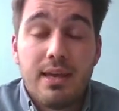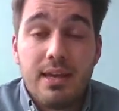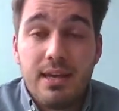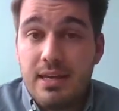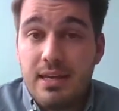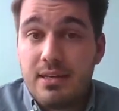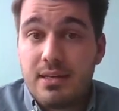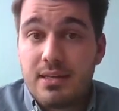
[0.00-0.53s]

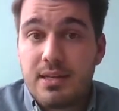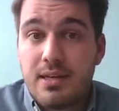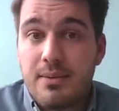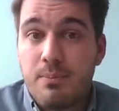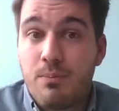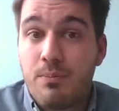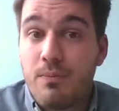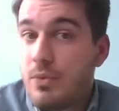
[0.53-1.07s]
And
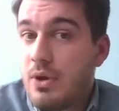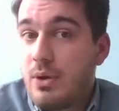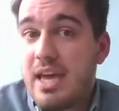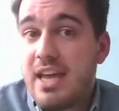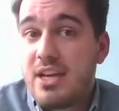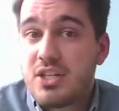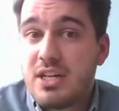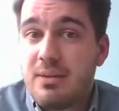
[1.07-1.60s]

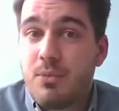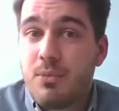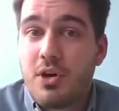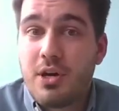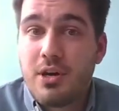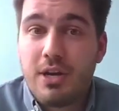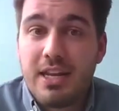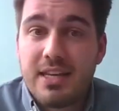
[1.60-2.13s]
actually,
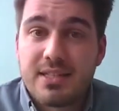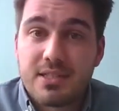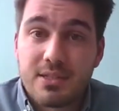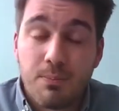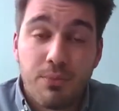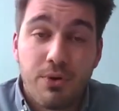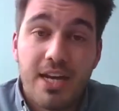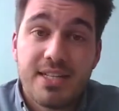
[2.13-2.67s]
more or less
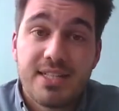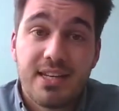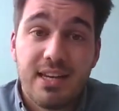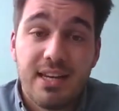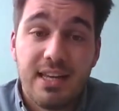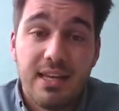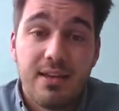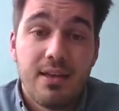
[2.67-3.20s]

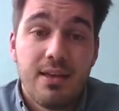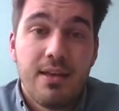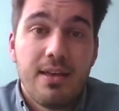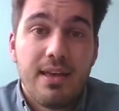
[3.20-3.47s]
surprisingly,